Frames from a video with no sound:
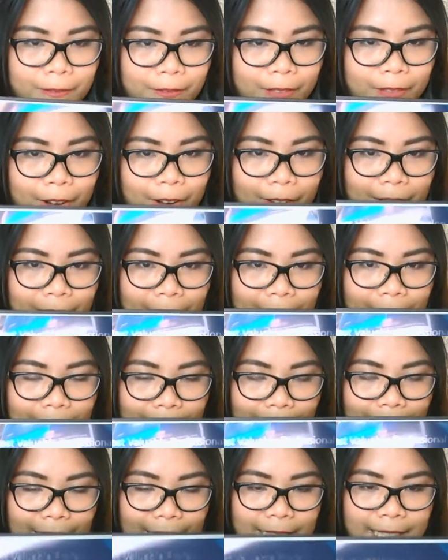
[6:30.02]

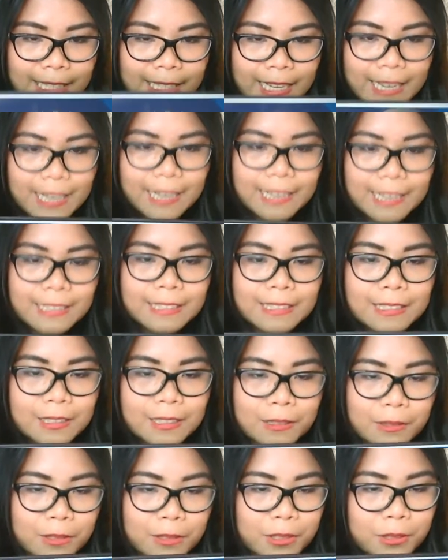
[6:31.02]
very excited
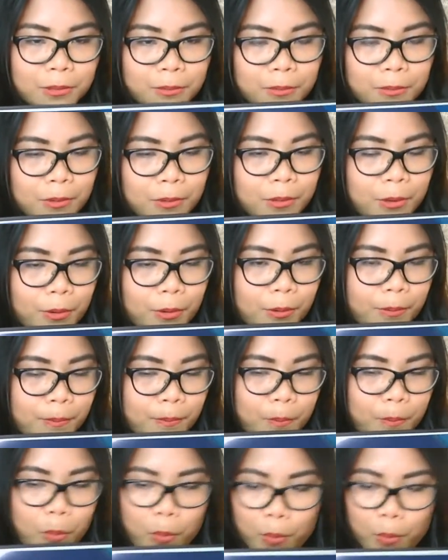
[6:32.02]
to do
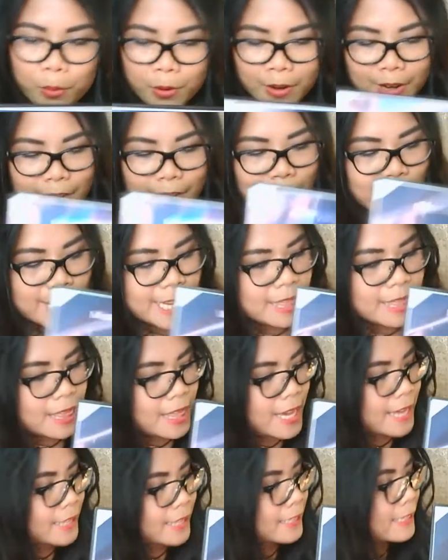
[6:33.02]
more great
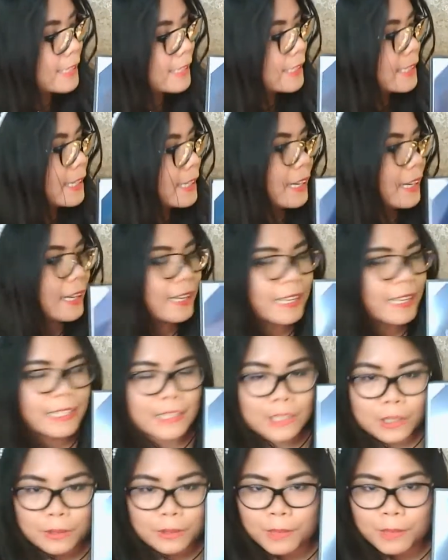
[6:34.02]
things in
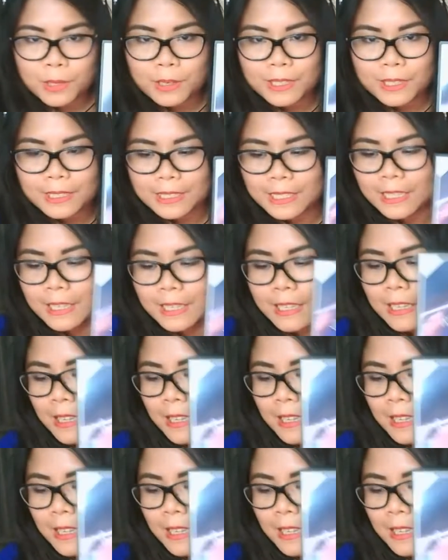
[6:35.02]
the community.